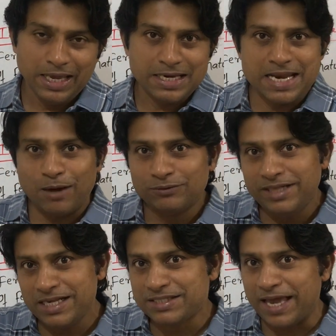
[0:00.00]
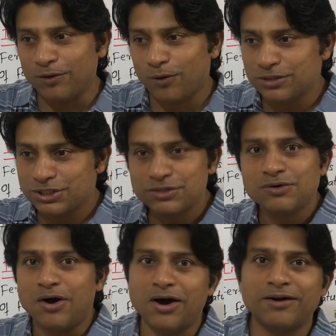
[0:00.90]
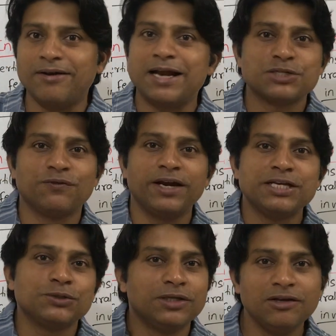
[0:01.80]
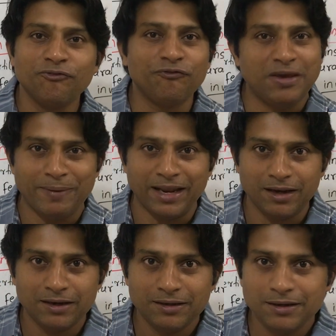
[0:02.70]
Now these zygotes are transferred into the female.